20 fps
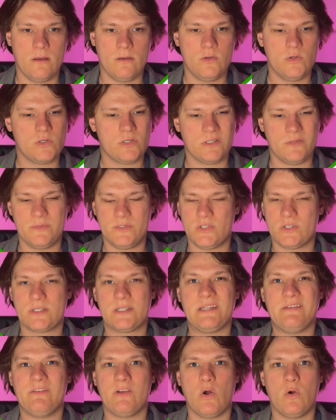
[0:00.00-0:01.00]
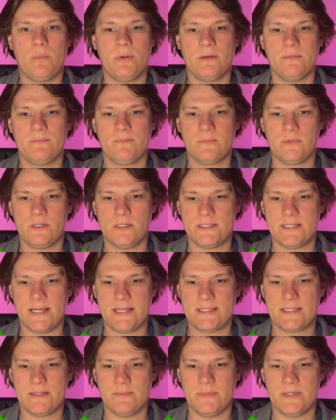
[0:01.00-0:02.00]
Usually we just leave it open because
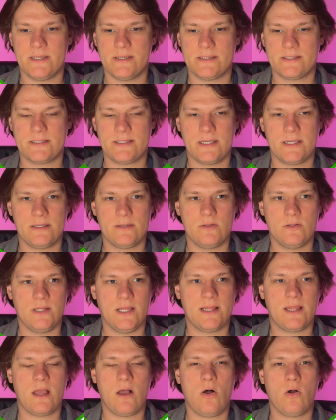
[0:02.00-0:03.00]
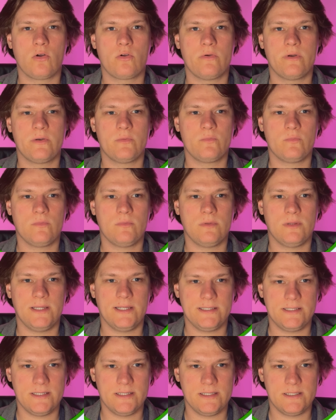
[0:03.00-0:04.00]
that's the biggest thing. You let the algorithm,
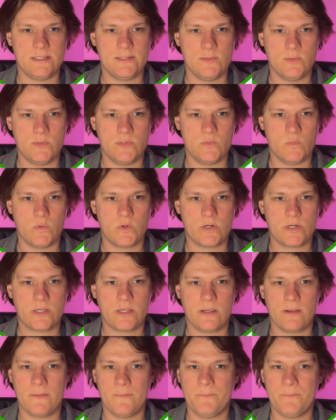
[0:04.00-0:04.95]
let it do it work.